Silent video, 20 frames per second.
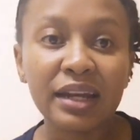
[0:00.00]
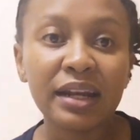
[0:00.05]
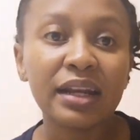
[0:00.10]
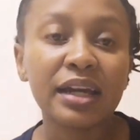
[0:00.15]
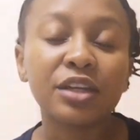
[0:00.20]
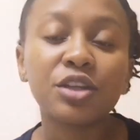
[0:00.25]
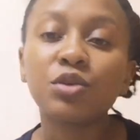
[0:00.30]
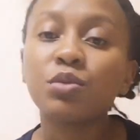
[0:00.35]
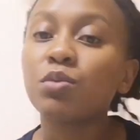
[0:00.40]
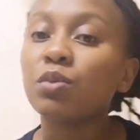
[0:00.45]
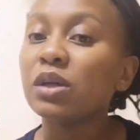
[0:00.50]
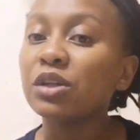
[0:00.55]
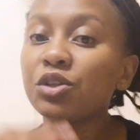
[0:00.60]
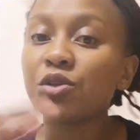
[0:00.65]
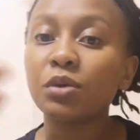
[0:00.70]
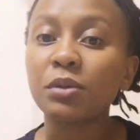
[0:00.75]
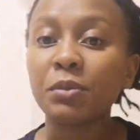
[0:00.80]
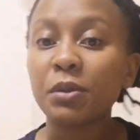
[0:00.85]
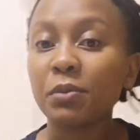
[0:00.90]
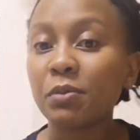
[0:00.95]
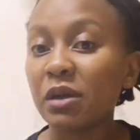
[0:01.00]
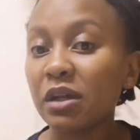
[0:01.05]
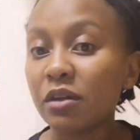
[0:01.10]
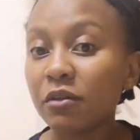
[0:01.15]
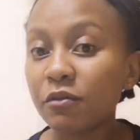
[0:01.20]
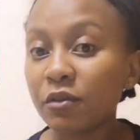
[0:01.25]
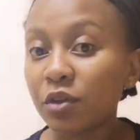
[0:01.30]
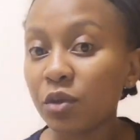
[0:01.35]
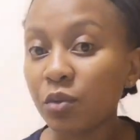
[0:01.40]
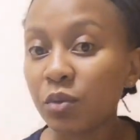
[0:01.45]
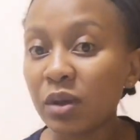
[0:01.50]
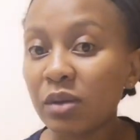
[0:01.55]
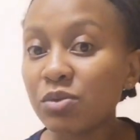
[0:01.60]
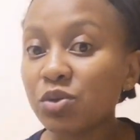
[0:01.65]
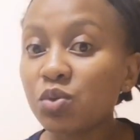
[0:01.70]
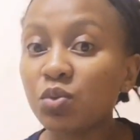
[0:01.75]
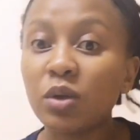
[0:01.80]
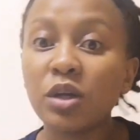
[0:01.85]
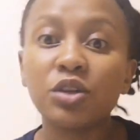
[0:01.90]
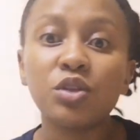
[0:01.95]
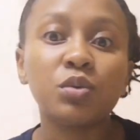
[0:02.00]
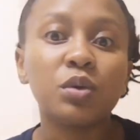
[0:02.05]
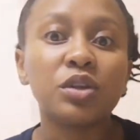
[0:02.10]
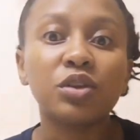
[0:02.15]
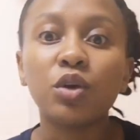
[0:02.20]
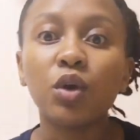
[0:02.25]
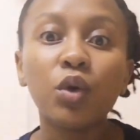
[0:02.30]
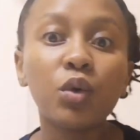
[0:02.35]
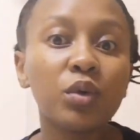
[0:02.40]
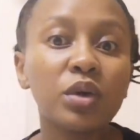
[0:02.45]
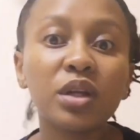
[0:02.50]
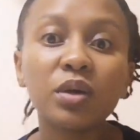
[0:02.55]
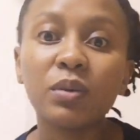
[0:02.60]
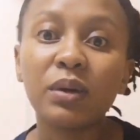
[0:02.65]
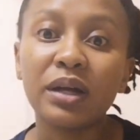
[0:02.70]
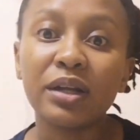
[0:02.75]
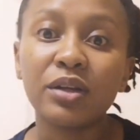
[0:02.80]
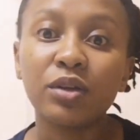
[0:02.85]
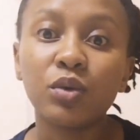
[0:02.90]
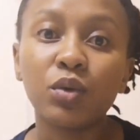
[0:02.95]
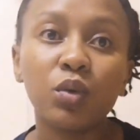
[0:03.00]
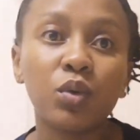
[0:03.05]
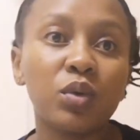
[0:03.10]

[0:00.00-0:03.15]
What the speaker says: unlike when you were preparing for the WAPT, where you were the only one,